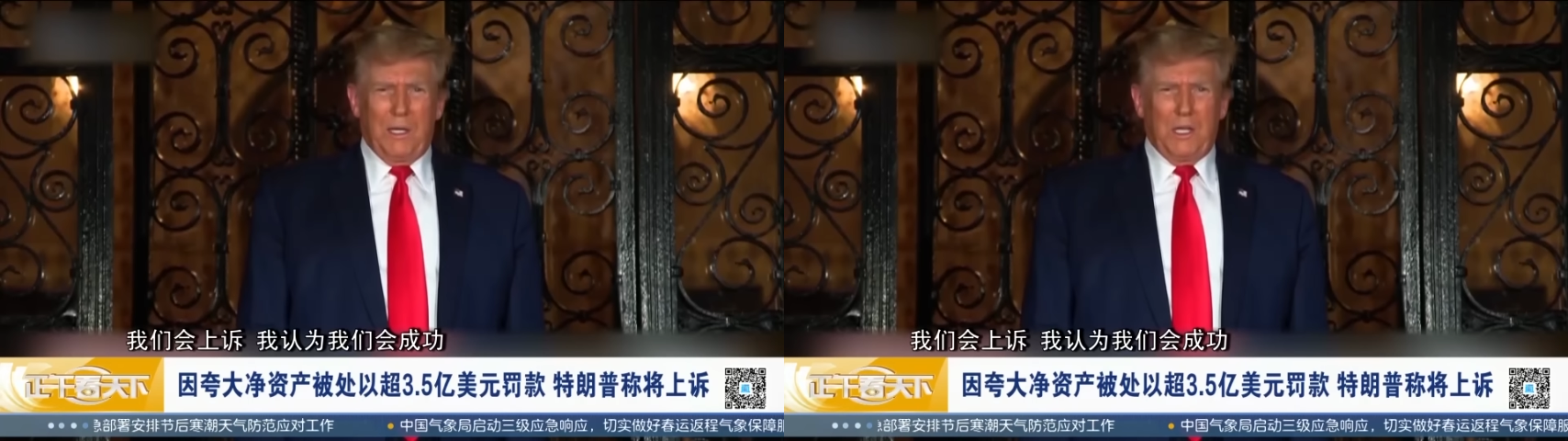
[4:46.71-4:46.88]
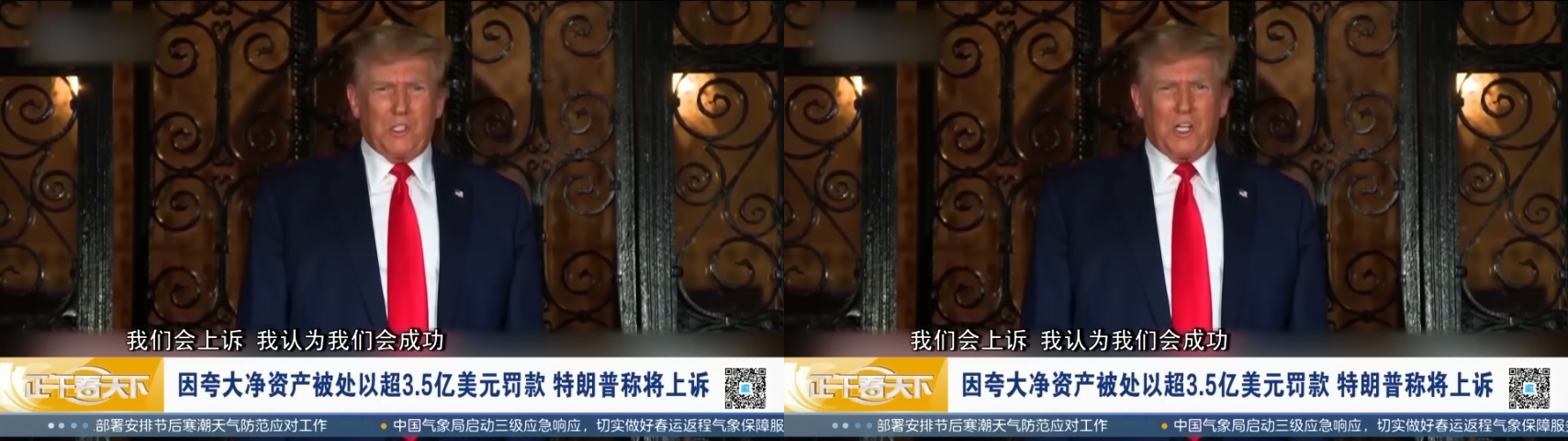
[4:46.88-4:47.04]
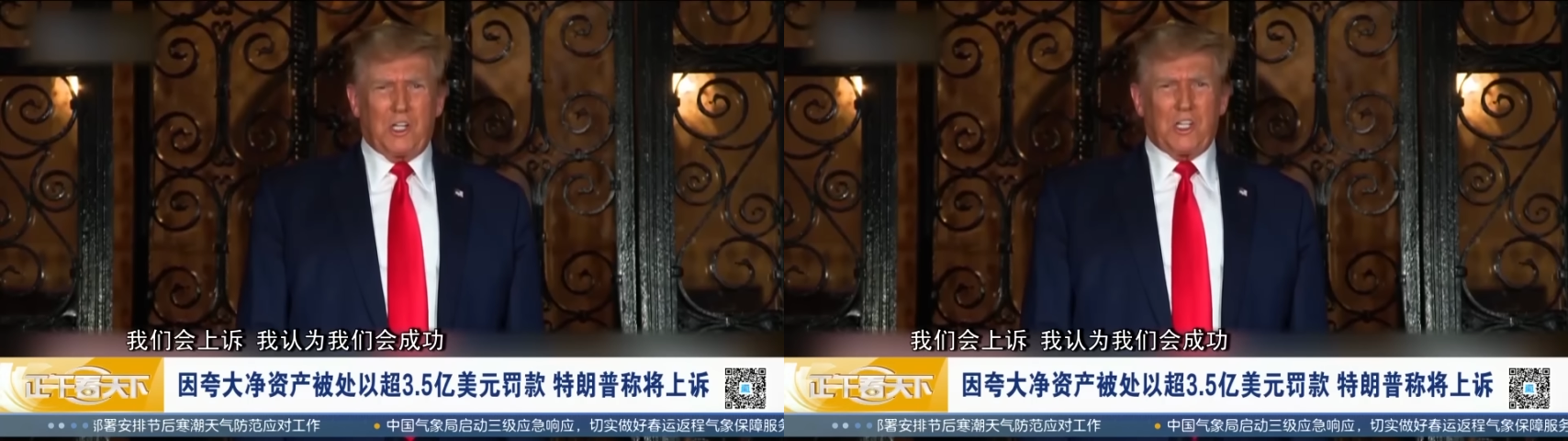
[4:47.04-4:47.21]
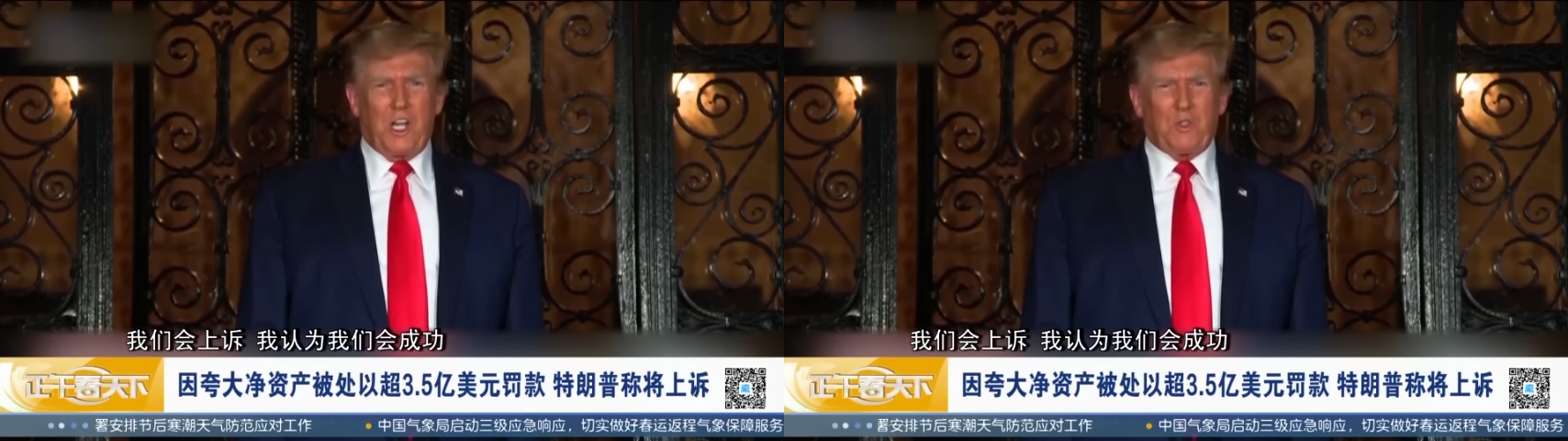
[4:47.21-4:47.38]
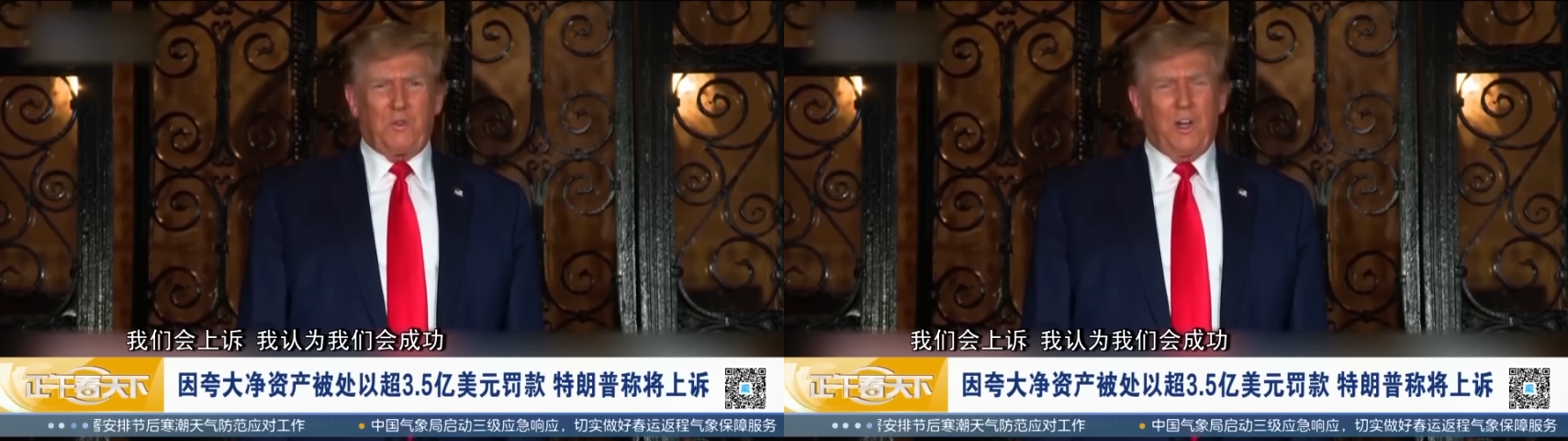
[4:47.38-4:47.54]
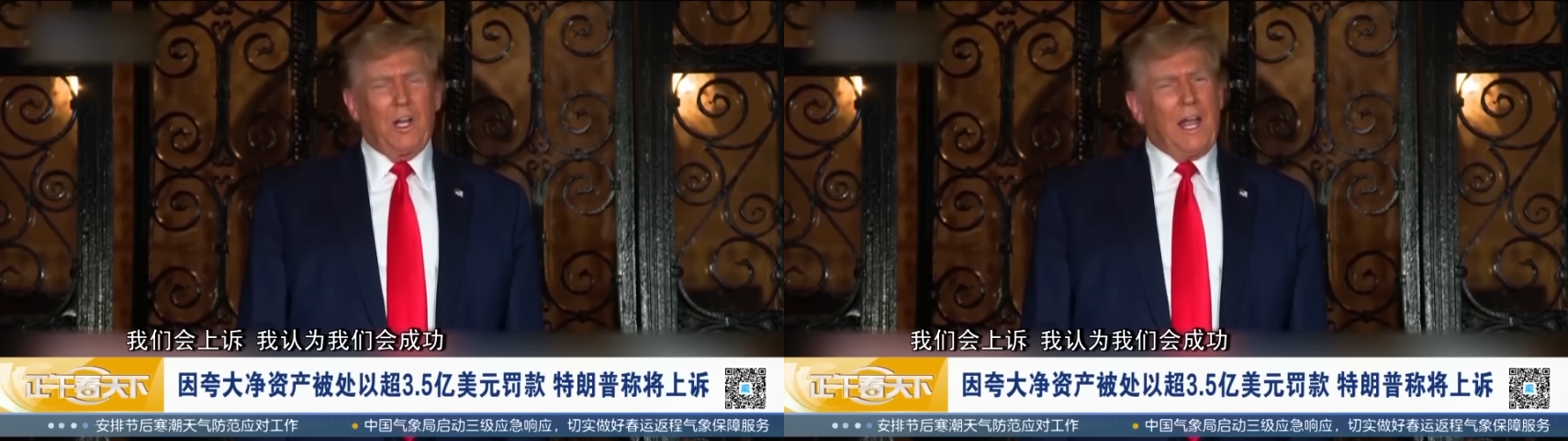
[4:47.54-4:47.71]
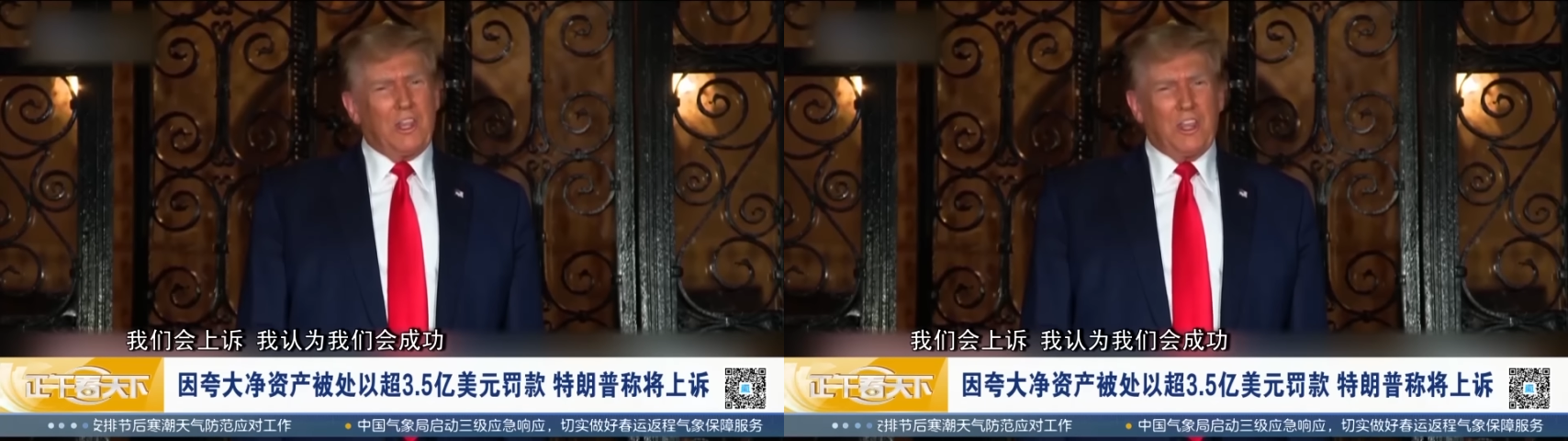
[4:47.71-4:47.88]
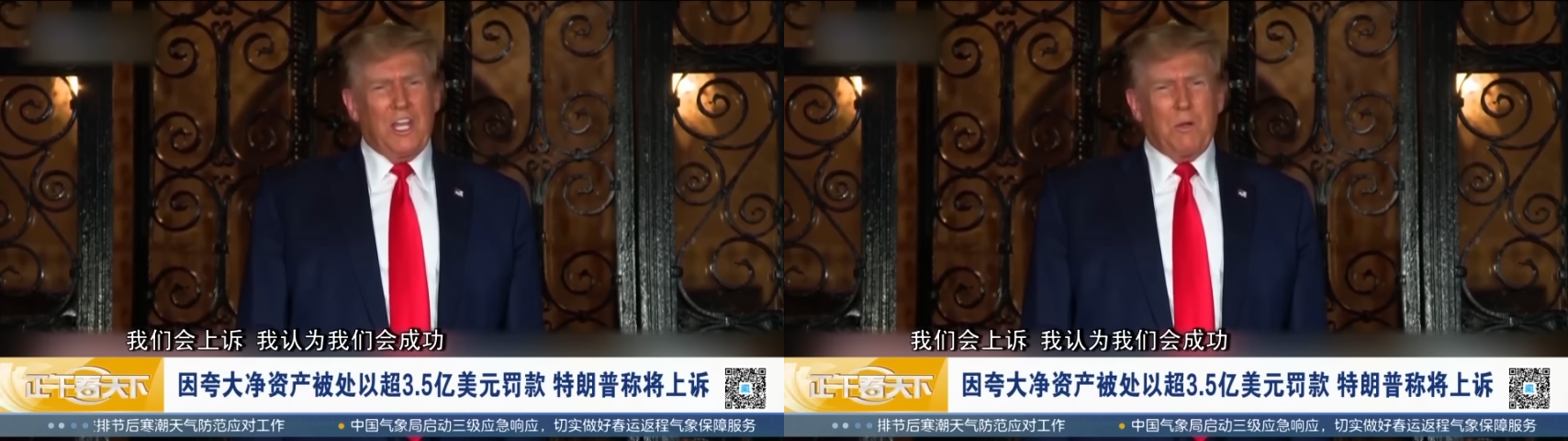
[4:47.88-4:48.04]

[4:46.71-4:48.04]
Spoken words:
be successful.